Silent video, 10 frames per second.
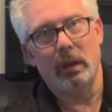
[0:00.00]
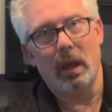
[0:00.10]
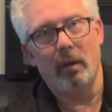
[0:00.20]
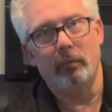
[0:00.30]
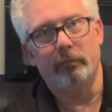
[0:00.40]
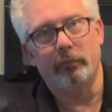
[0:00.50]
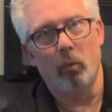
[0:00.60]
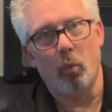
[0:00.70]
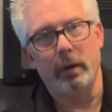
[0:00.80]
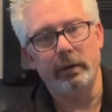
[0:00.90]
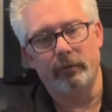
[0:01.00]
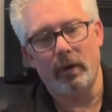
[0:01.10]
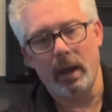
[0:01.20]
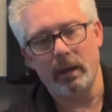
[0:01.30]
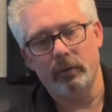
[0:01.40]
from 1 to
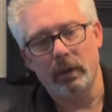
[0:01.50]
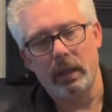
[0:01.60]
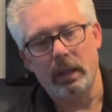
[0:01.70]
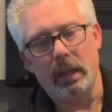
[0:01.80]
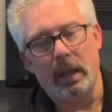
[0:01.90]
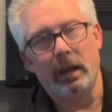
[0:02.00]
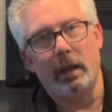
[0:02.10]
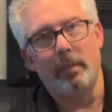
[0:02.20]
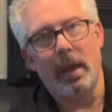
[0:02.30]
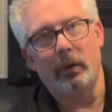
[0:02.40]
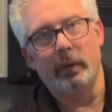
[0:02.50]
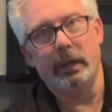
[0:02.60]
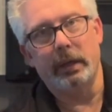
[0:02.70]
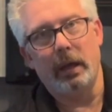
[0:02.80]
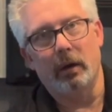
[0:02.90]
5. And then a battery
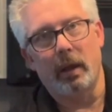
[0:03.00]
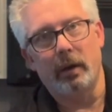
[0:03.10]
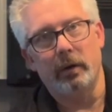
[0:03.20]
indicator lighter